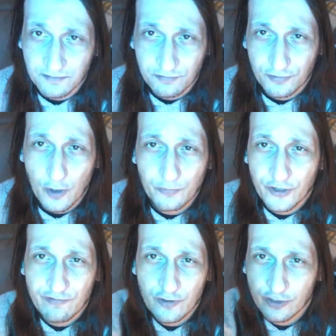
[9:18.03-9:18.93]
in front
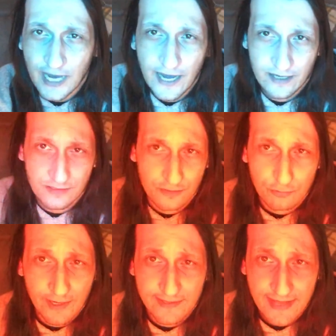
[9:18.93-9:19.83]
of you guys
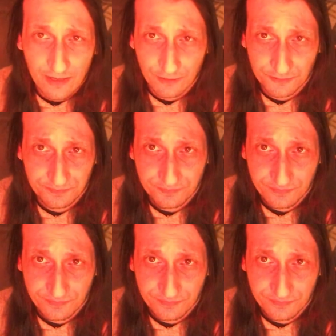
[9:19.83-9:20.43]
right now.